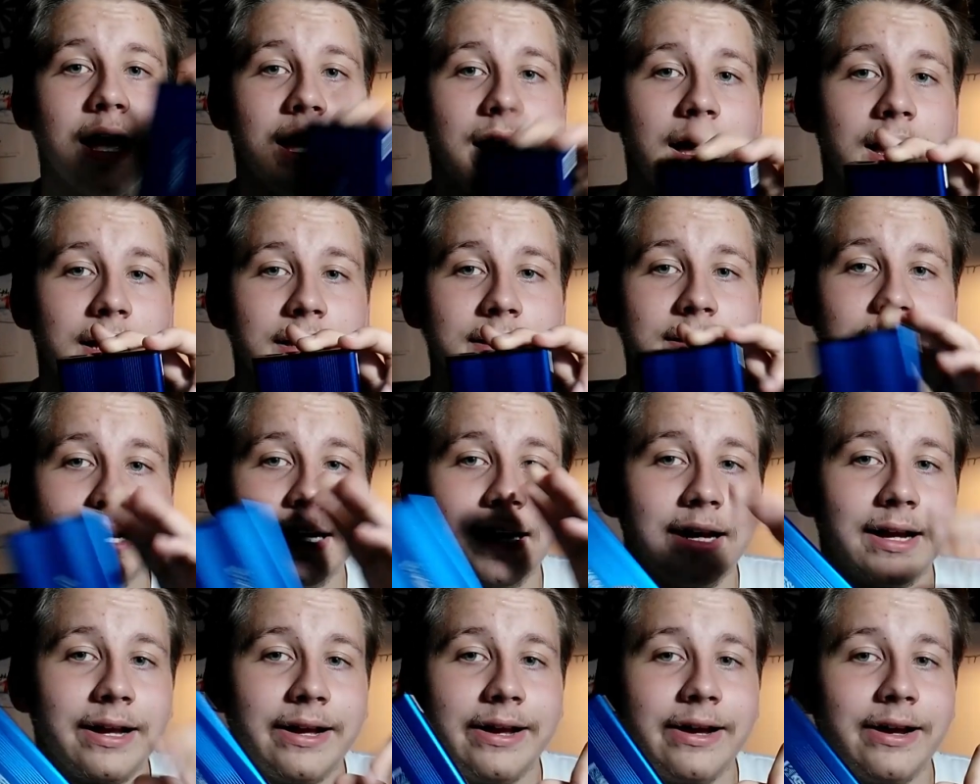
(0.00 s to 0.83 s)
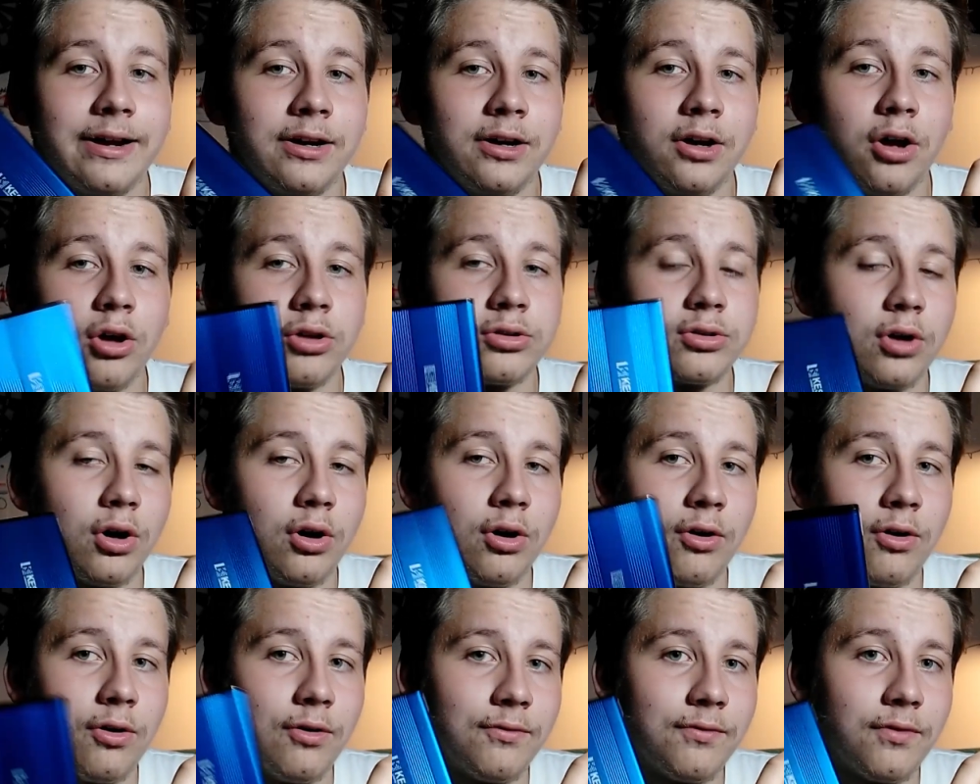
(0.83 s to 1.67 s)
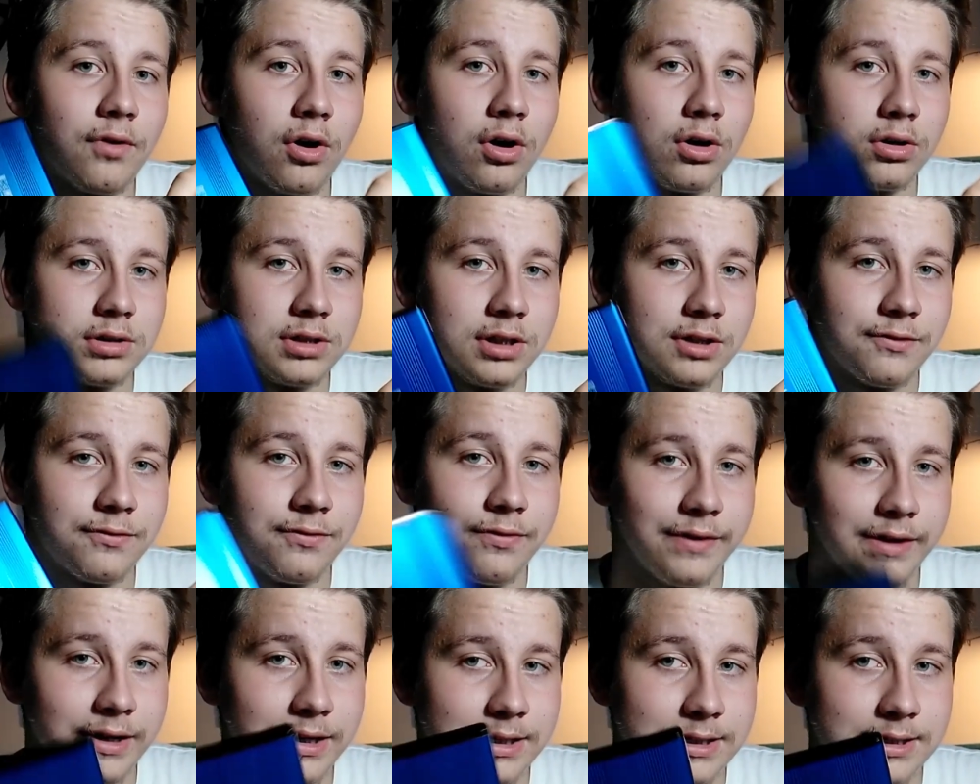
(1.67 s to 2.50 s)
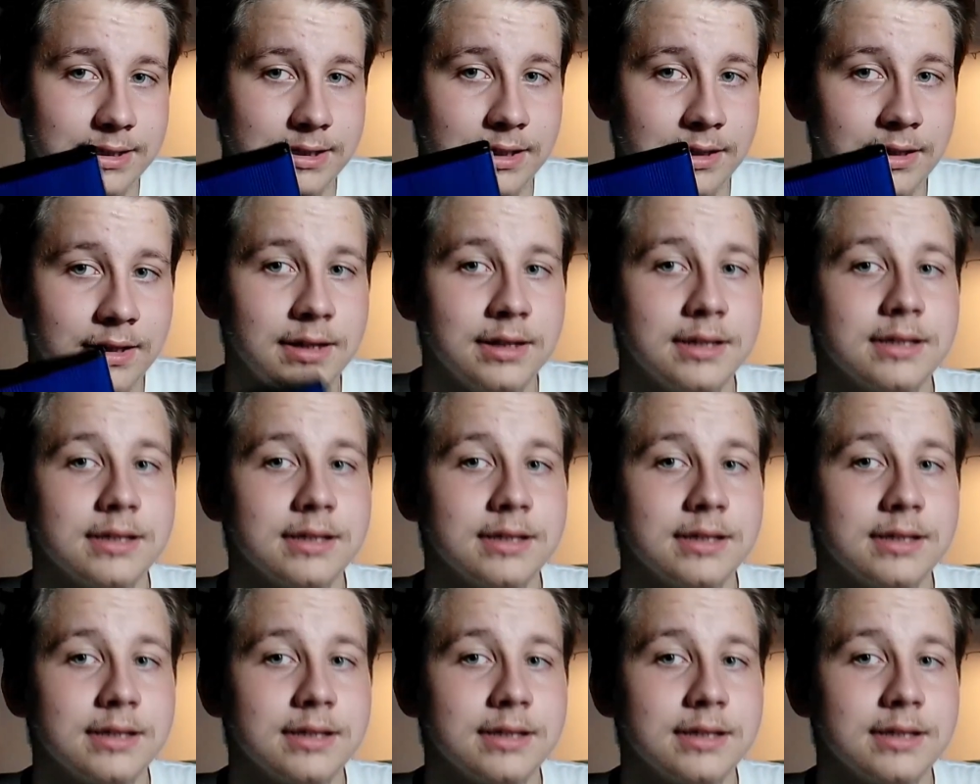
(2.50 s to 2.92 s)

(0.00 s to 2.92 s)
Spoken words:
and a lot of other things.